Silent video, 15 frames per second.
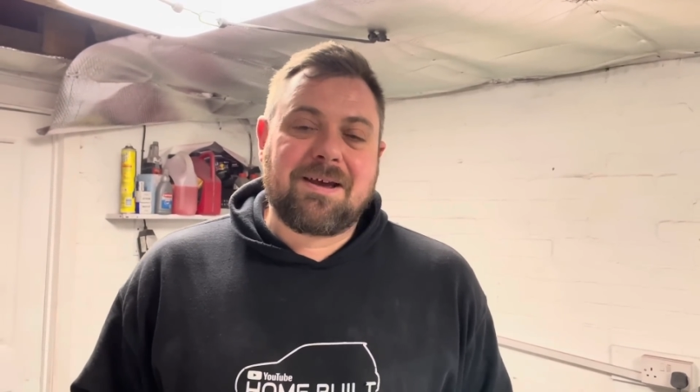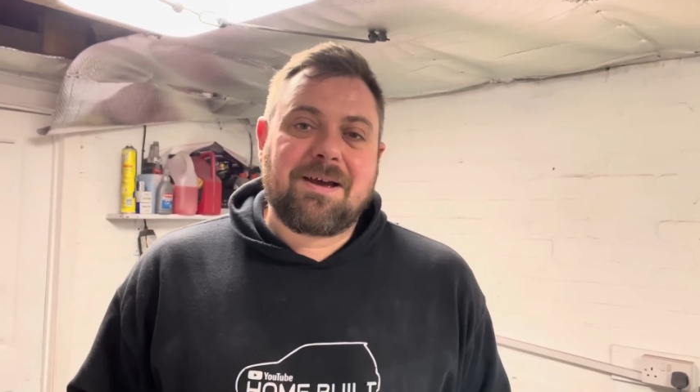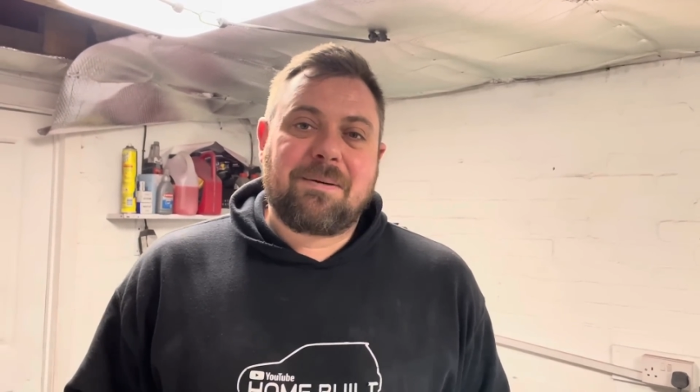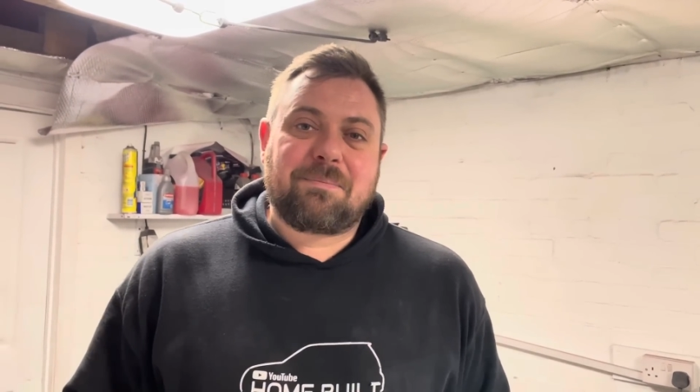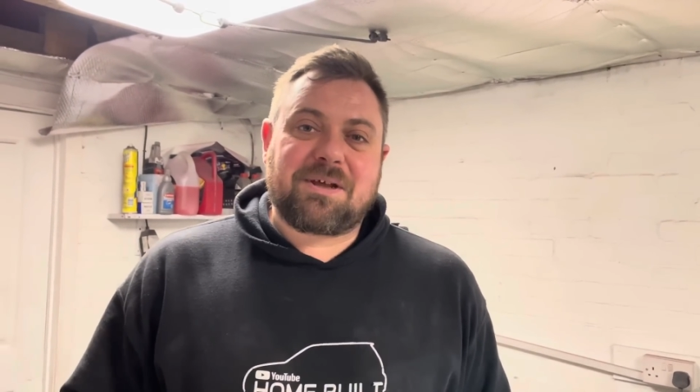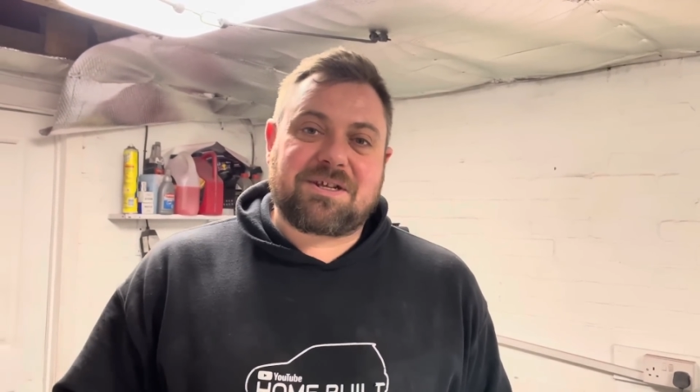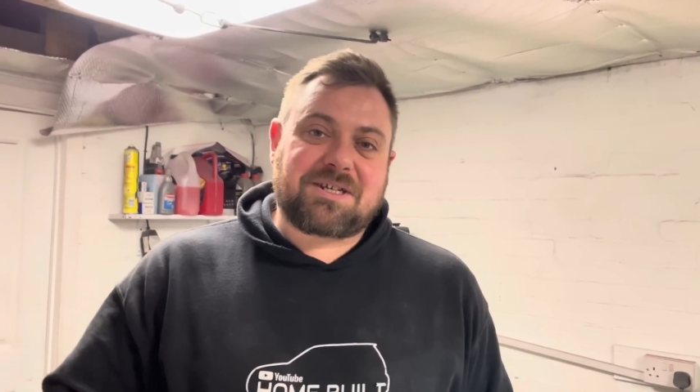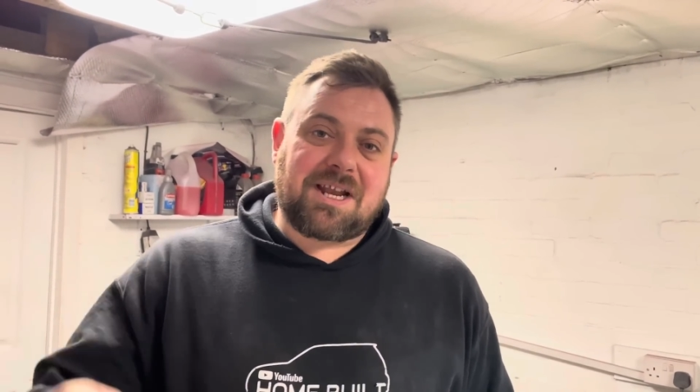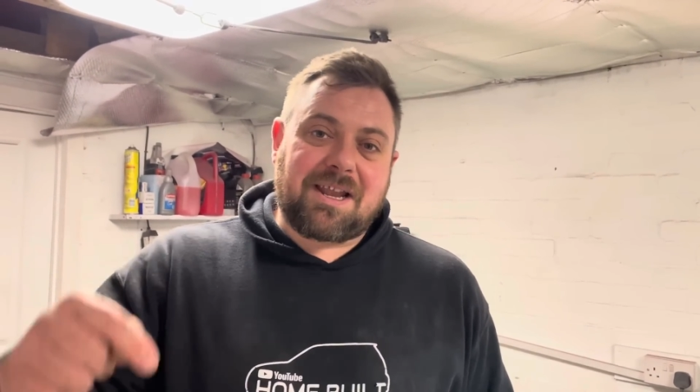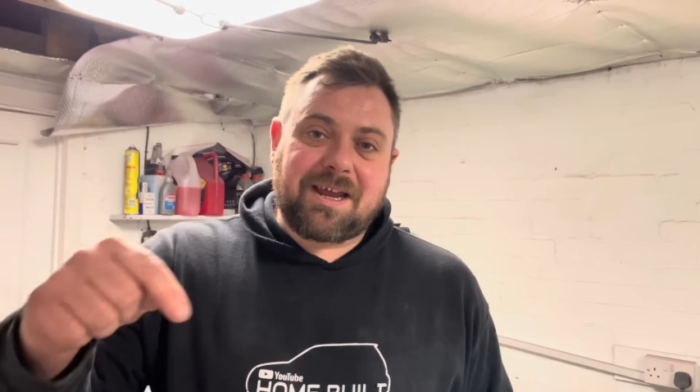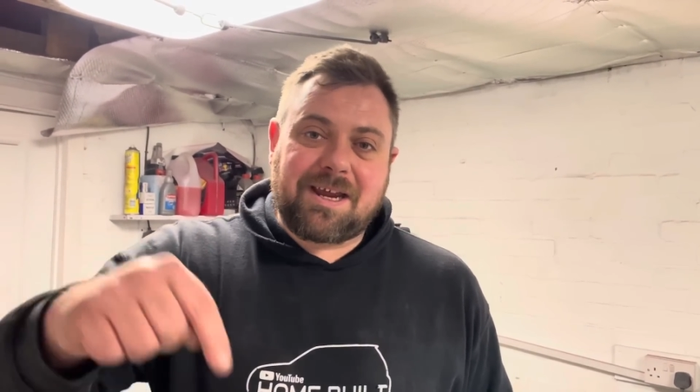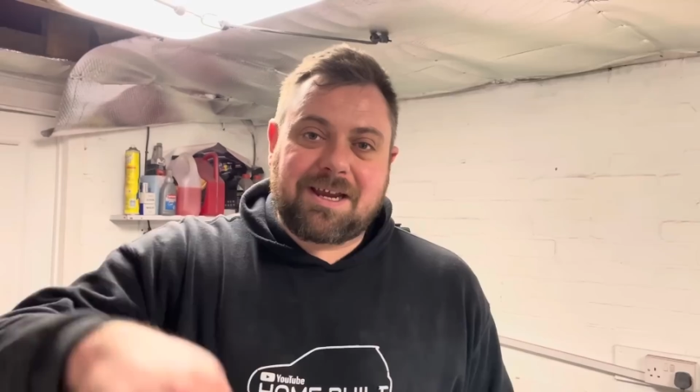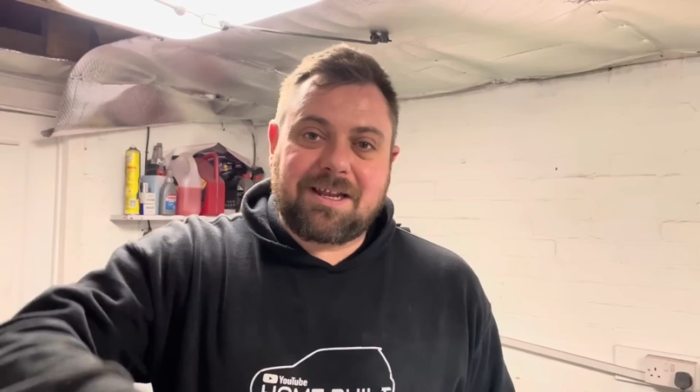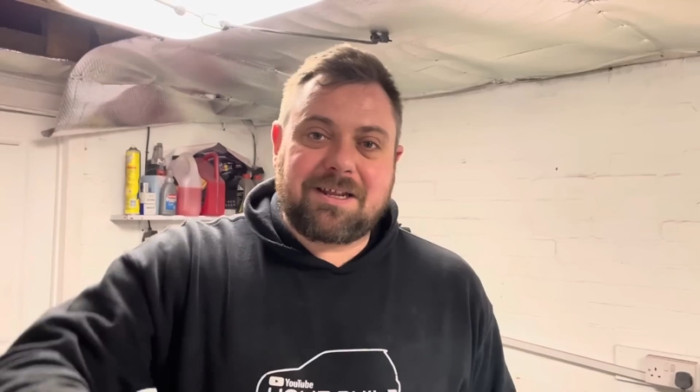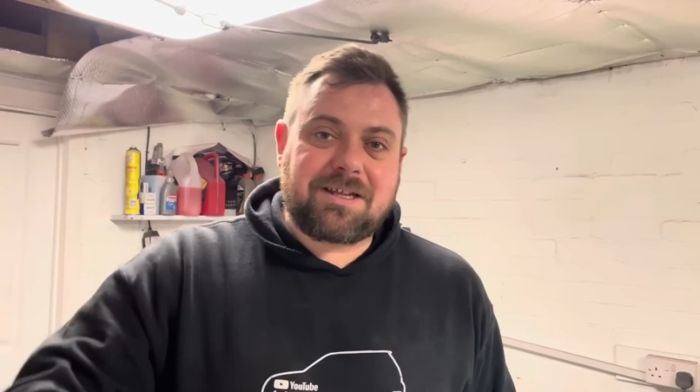but there's a
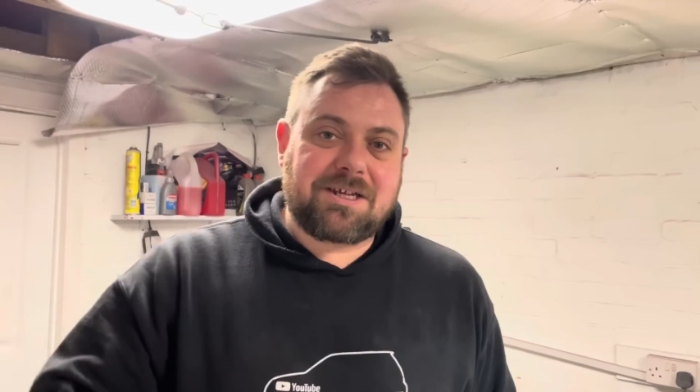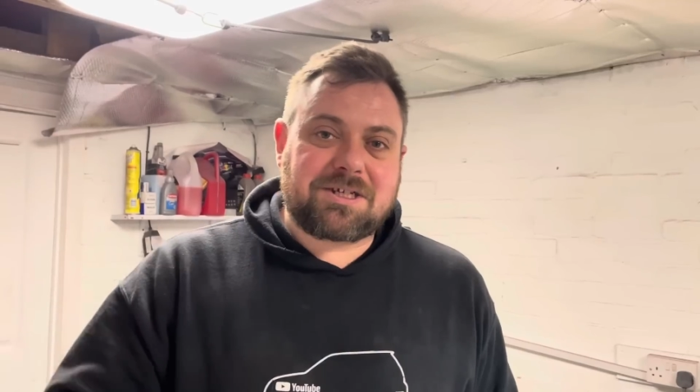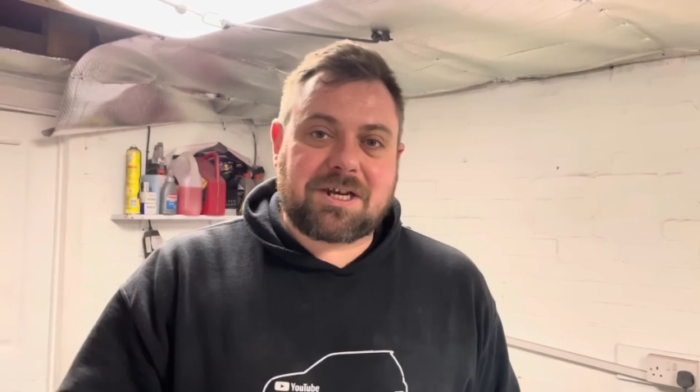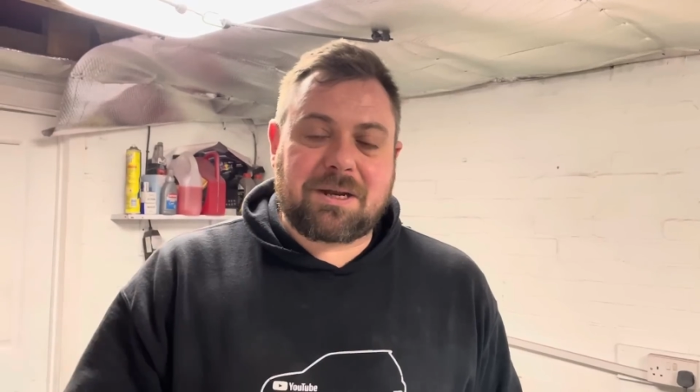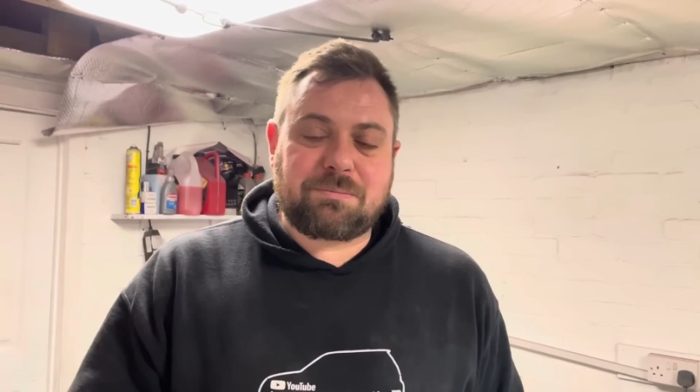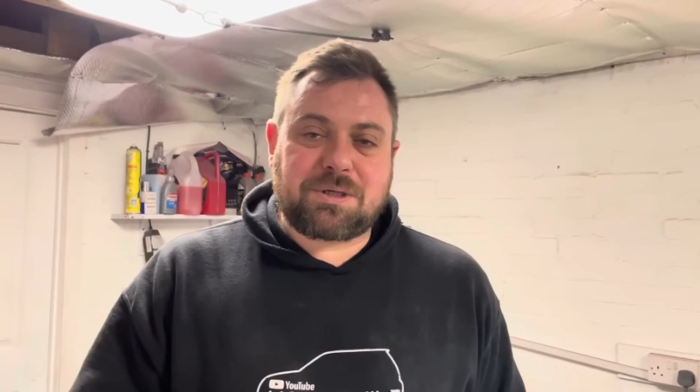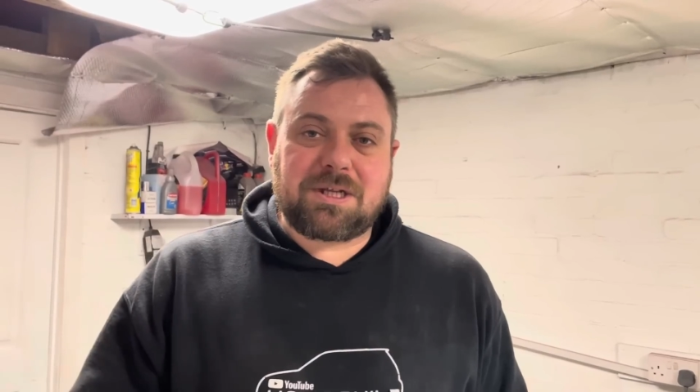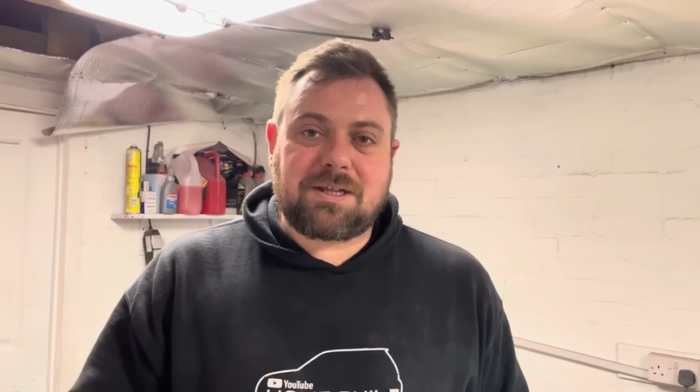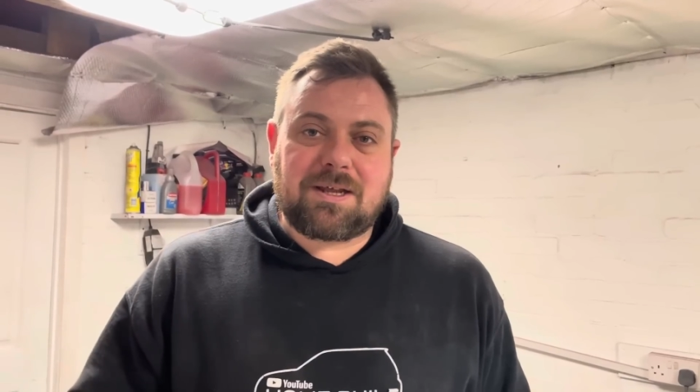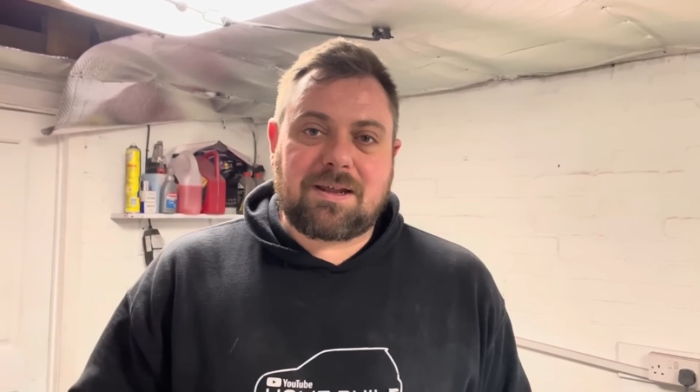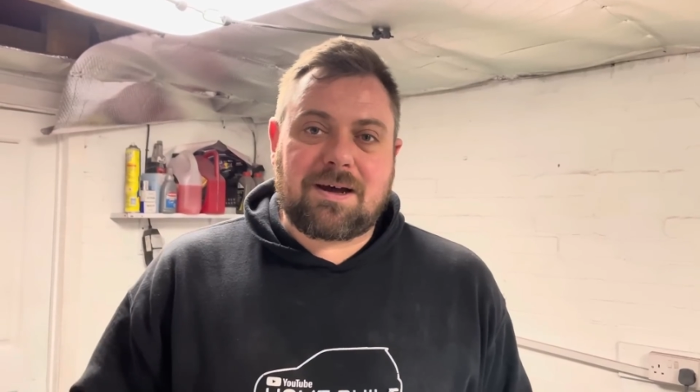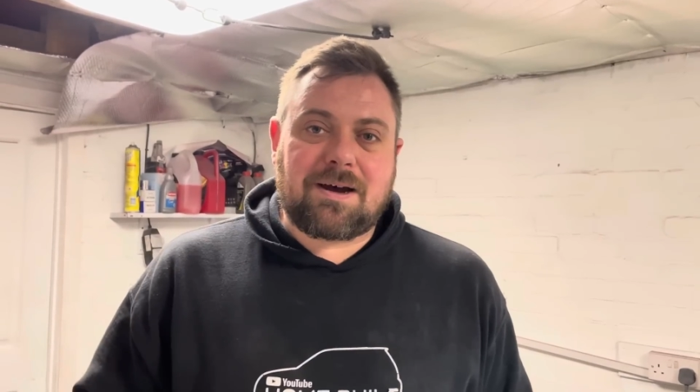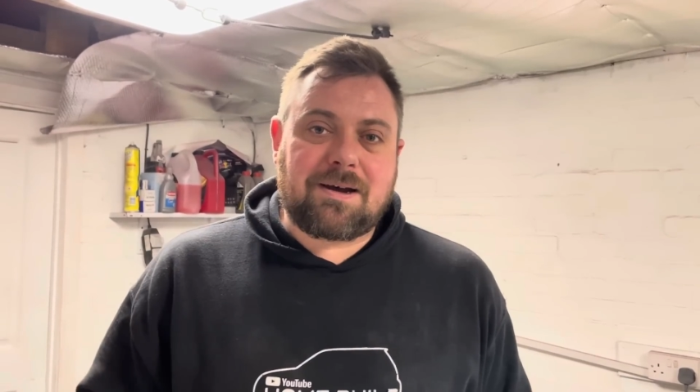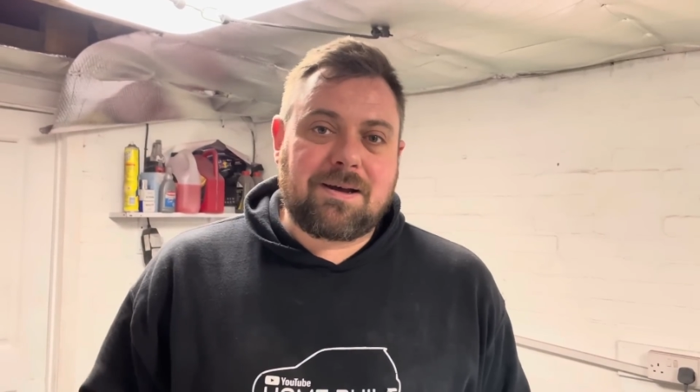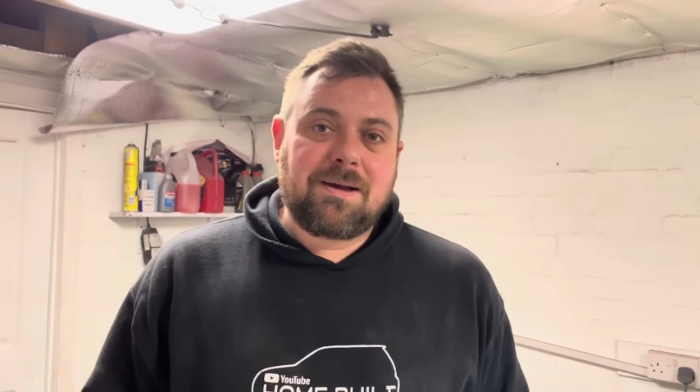link in the description to
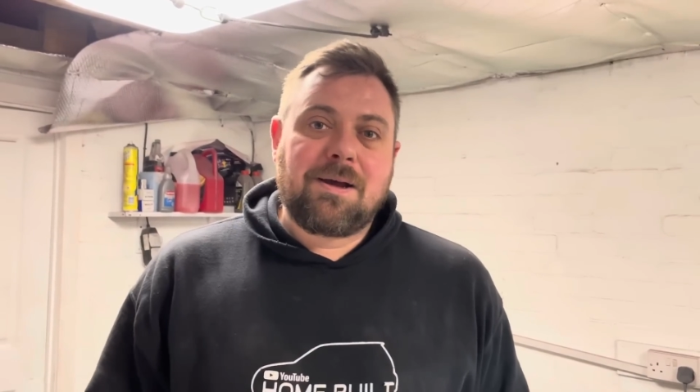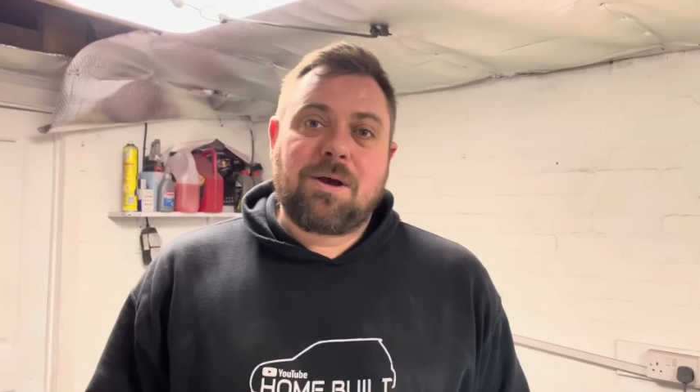that.